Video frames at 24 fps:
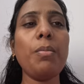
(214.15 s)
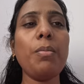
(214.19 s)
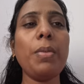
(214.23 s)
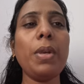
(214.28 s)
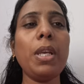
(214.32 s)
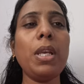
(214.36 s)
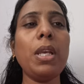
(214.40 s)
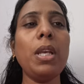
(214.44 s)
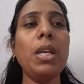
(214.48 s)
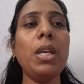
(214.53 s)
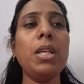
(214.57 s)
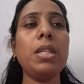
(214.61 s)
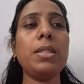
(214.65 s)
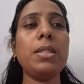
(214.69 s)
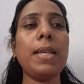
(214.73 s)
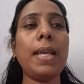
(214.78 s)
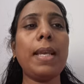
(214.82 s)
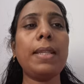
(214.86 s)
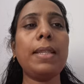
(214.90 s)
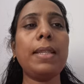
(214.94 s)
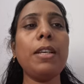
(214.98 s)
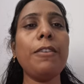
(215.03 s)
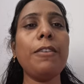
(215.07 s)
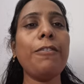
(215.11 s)
be
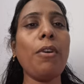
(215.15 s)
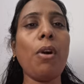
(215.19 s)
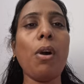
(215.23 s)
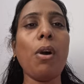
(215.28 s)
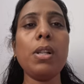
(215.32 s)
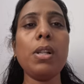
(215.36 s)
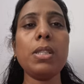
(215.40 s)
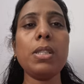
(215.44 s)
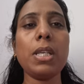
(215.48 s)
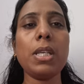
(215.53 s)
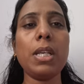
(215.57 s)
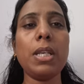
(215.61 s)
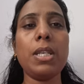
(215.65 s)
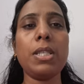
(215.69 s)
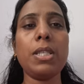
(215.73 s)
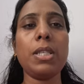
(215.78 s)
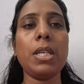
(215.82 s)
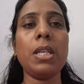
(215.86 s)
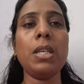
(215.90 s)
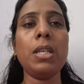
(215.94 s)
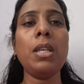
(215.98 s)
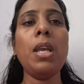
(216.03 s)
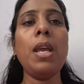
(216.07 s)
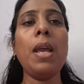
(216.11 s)
check the false
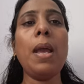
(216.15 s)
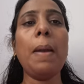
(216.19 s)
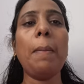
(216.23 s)
condition,